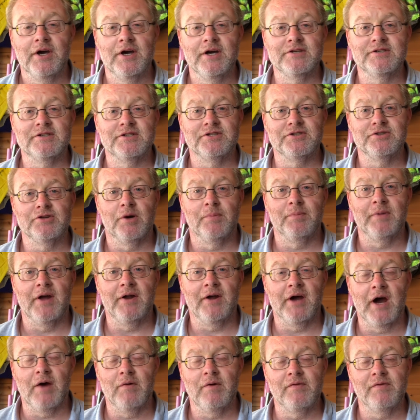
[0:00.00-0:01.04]
is to stop
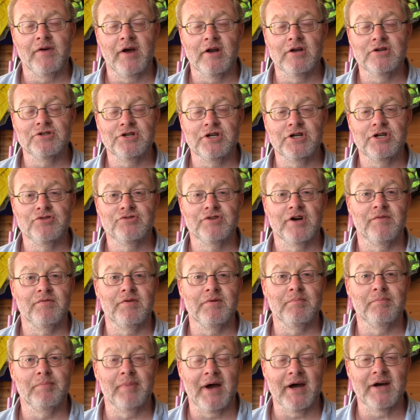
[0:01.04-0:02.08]
that RF energy
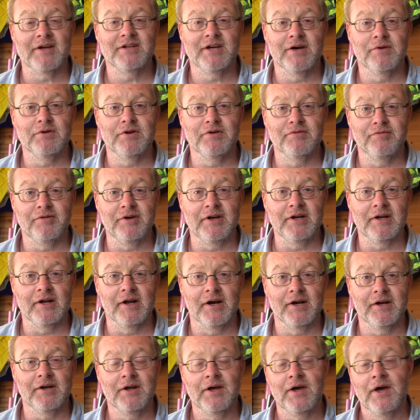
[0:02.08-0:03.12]
traveling back down your feed
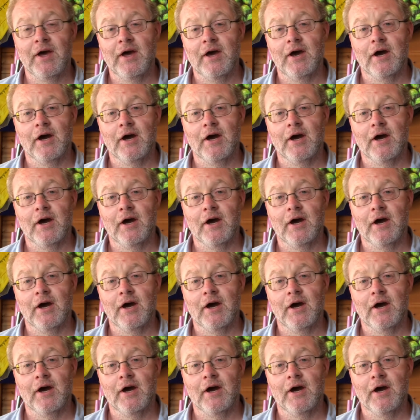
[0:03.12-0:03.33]
line